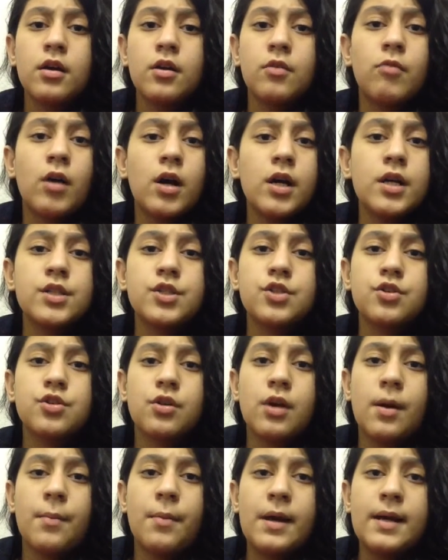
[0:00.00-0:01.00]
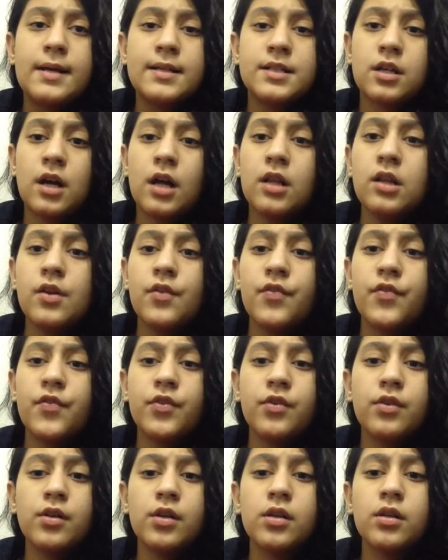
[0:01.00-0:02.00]
Why is your abaya
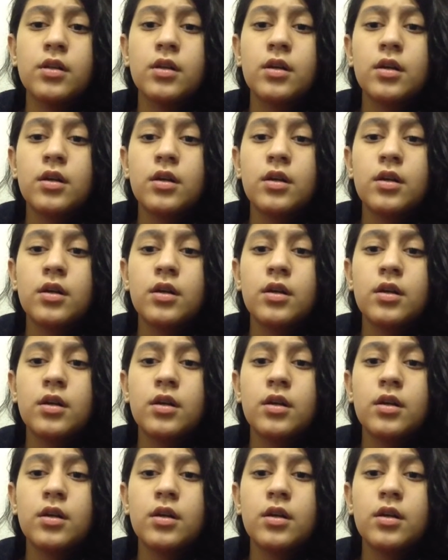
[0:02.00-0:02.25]
colorful?